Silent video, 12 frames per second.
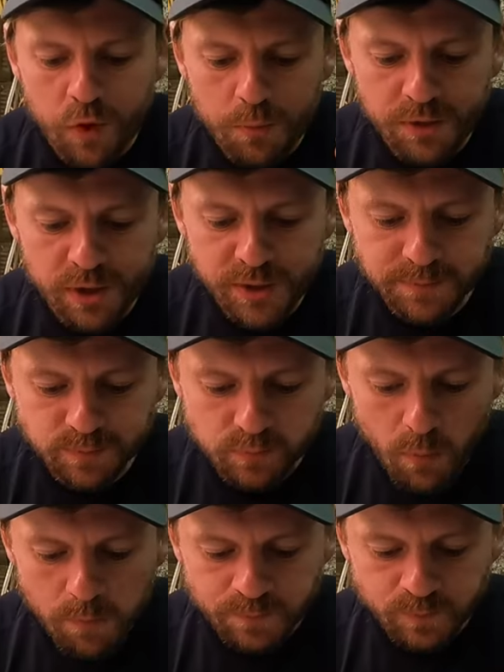A little bit like
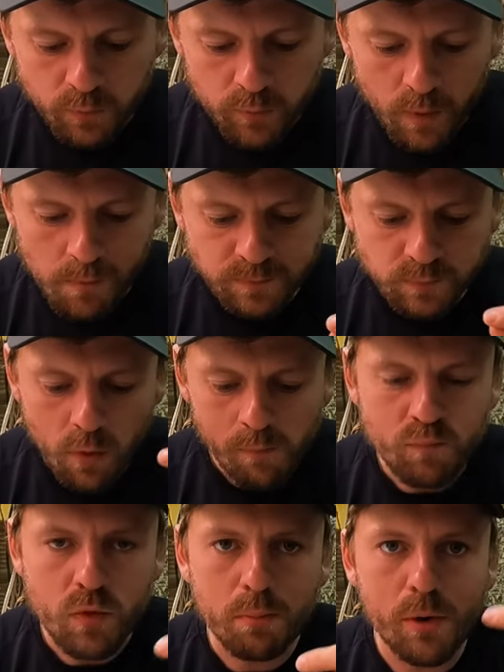
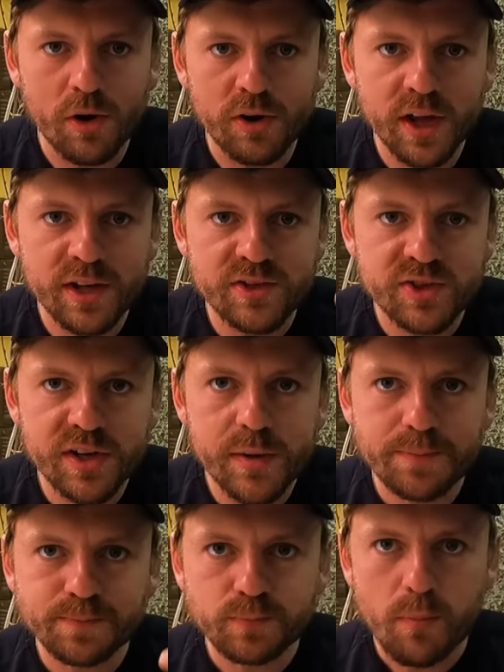bolognese-y.